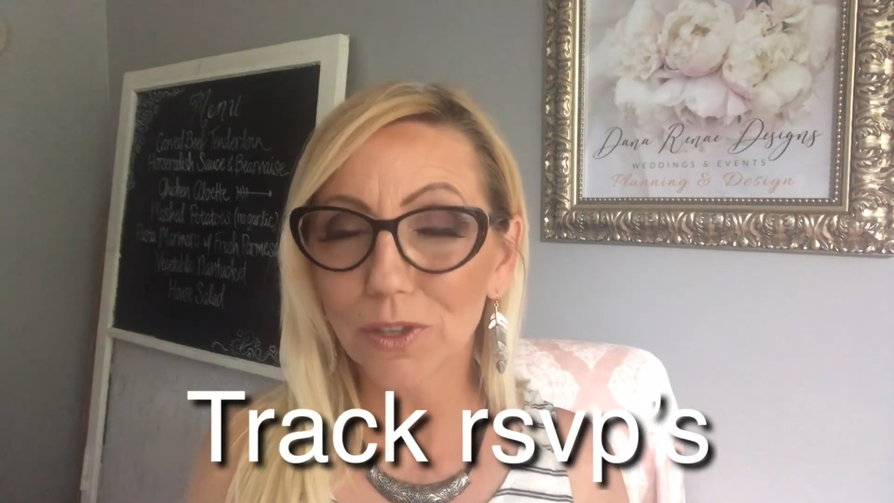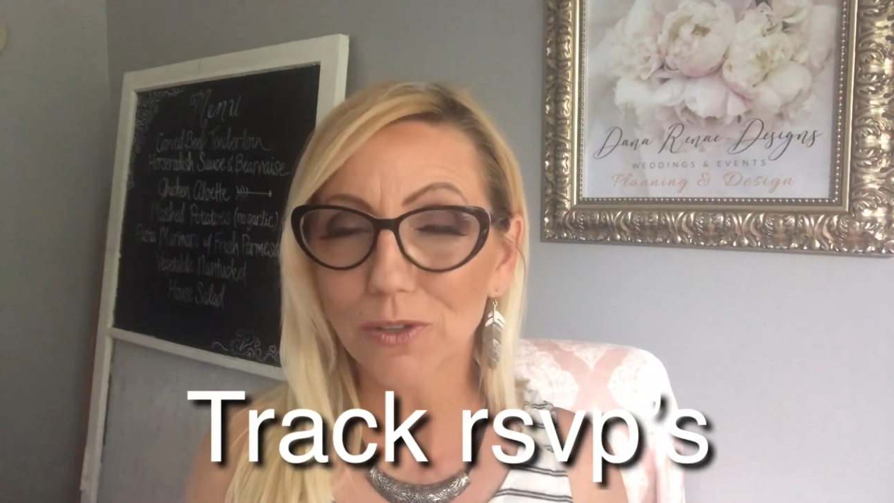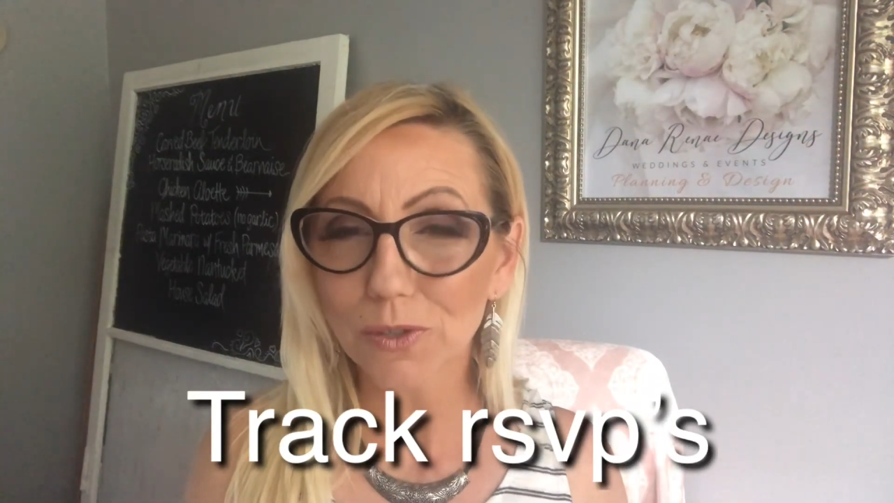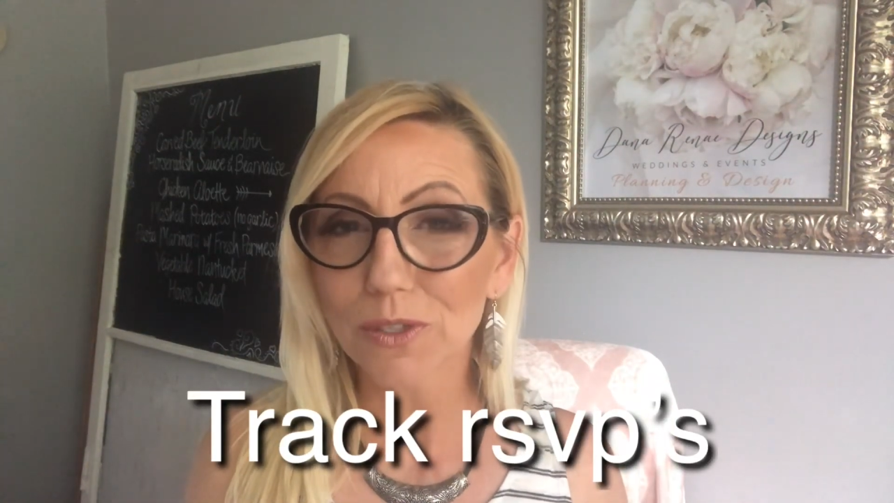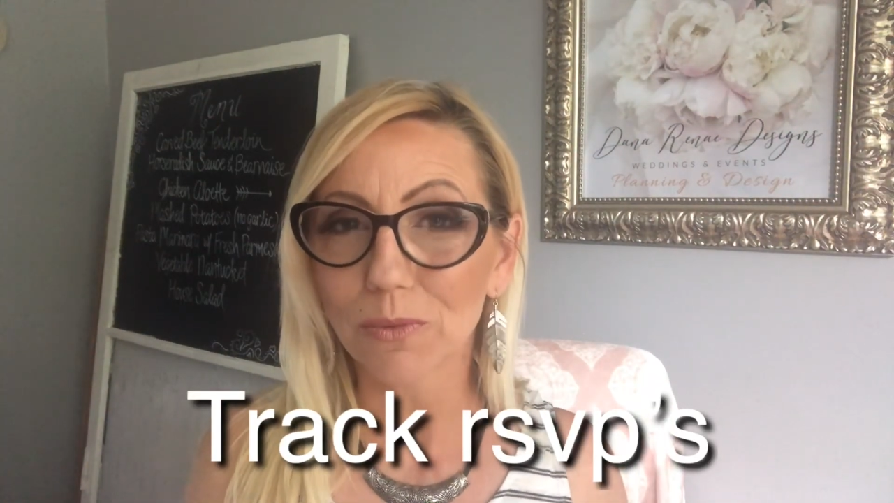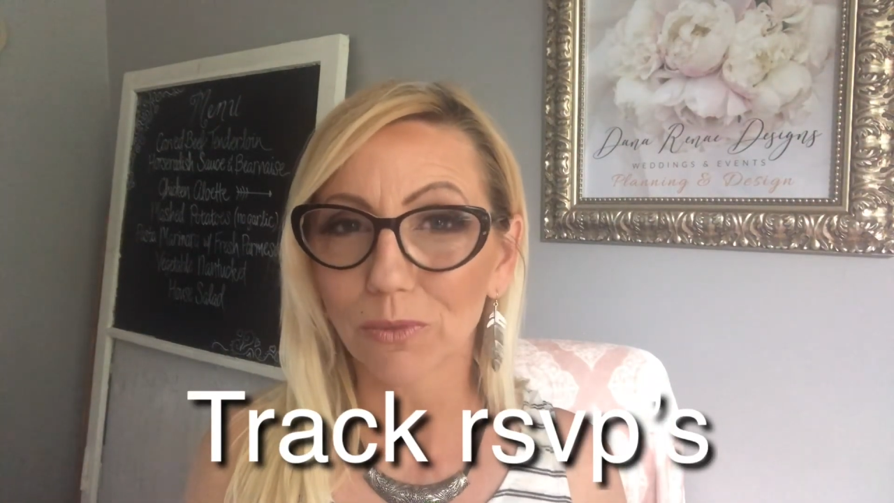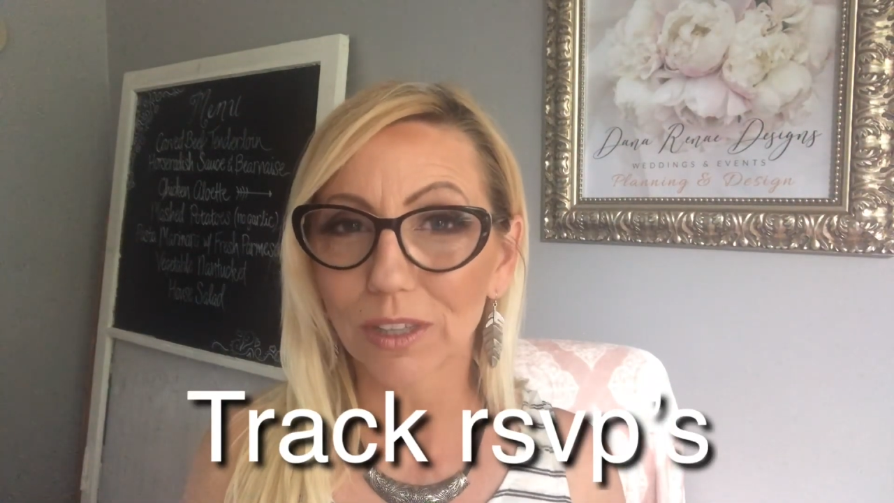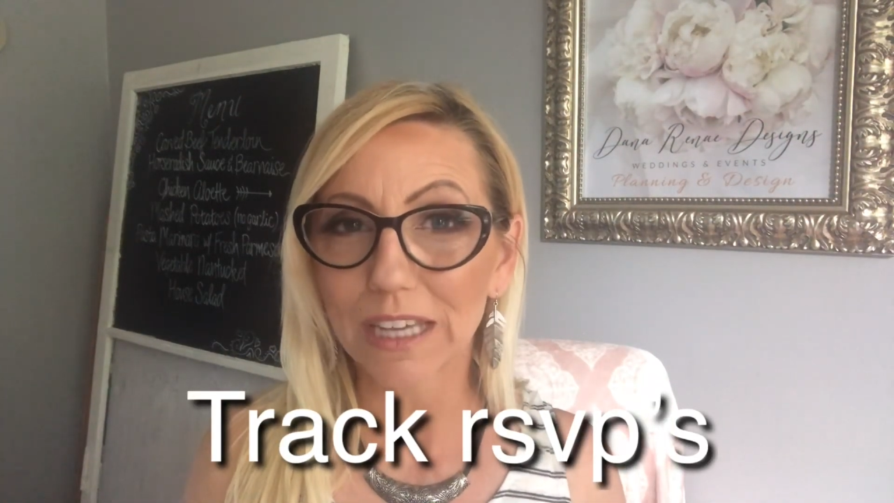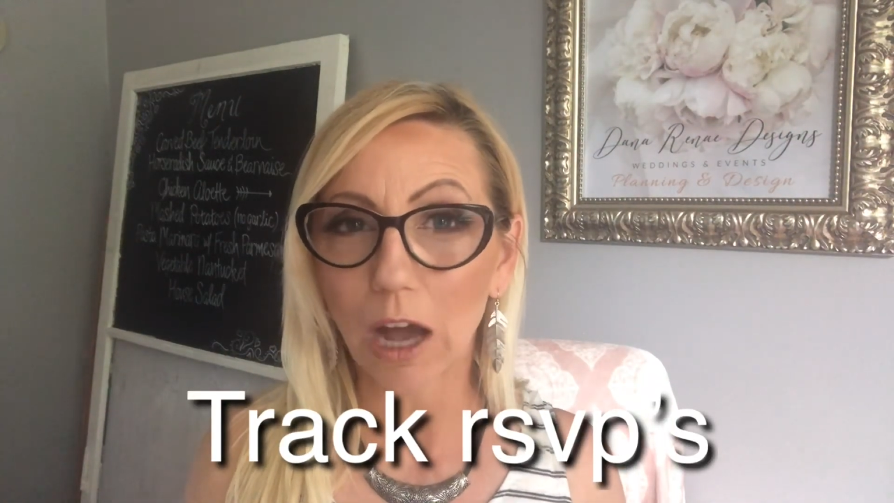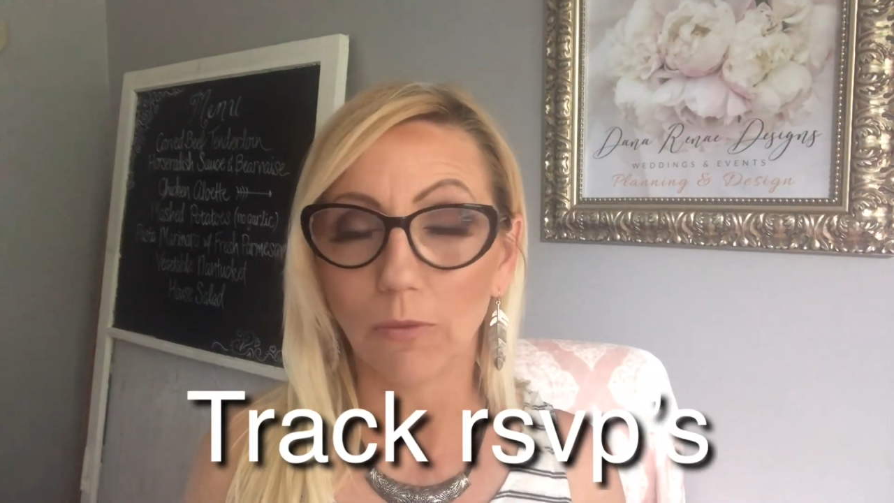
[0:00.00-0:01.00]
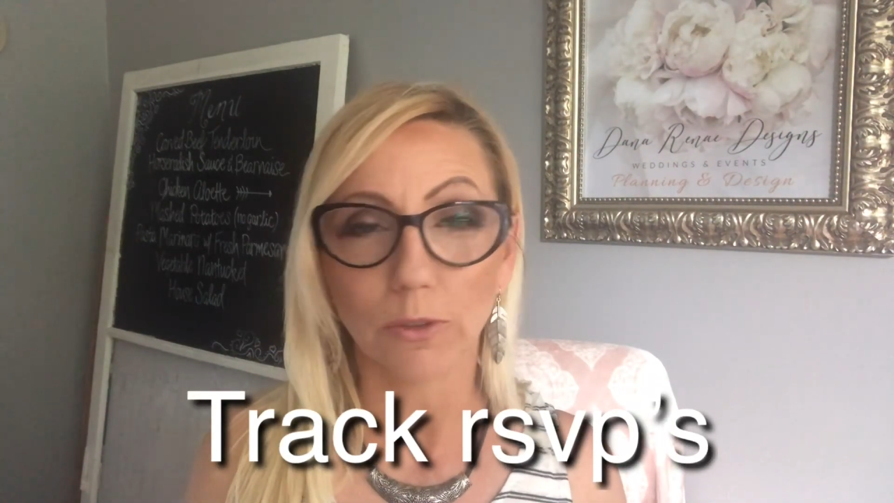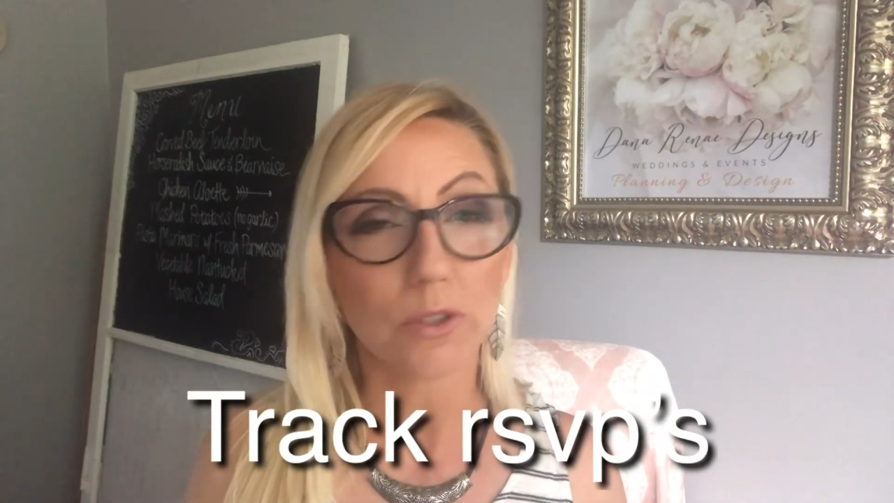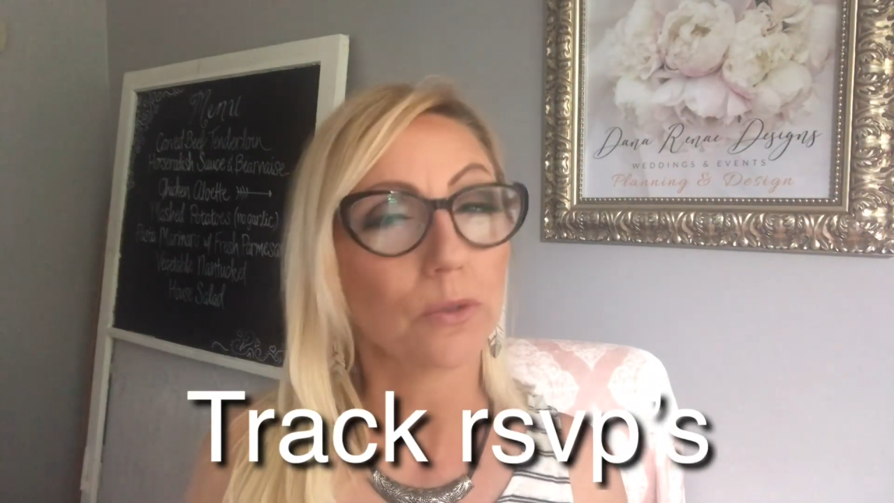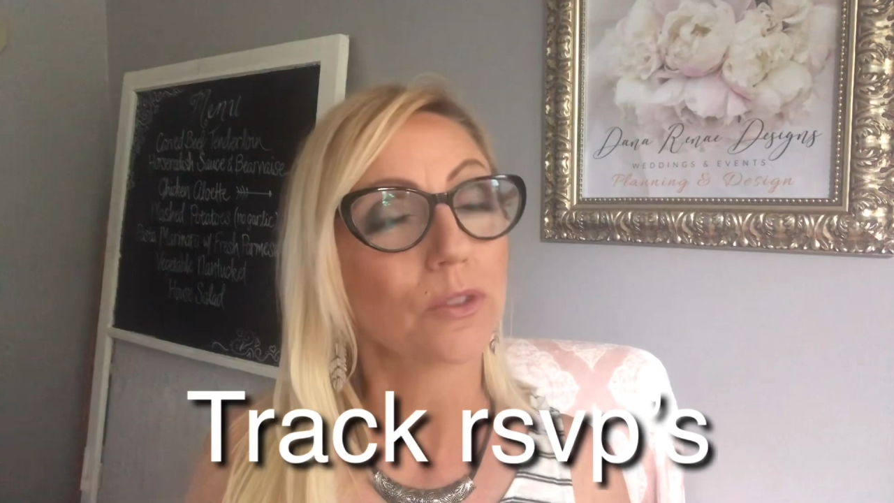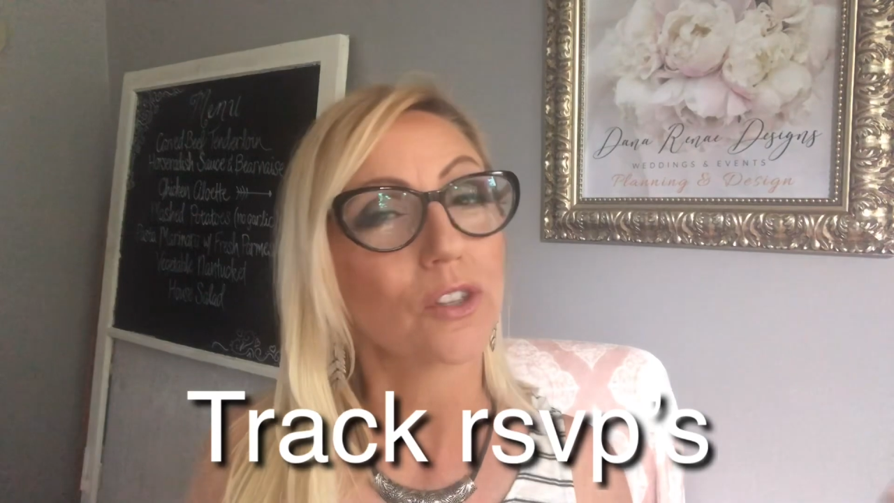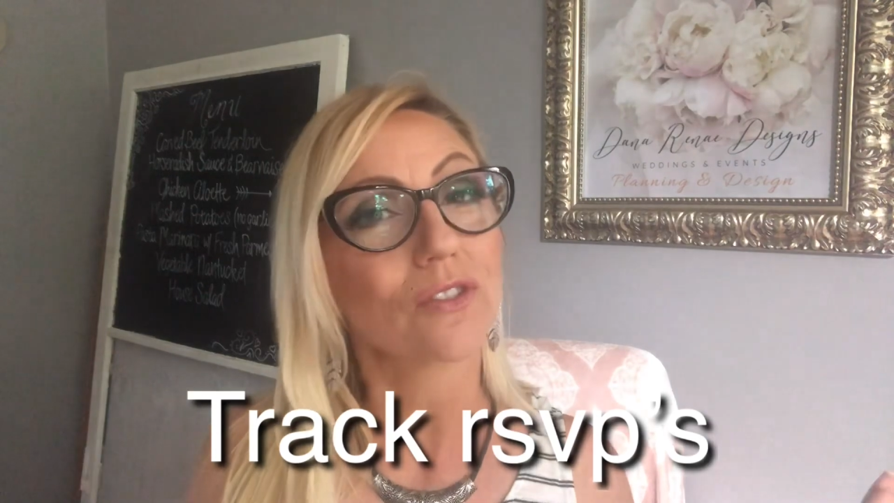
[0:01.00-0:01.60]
Those are some really helpful tools.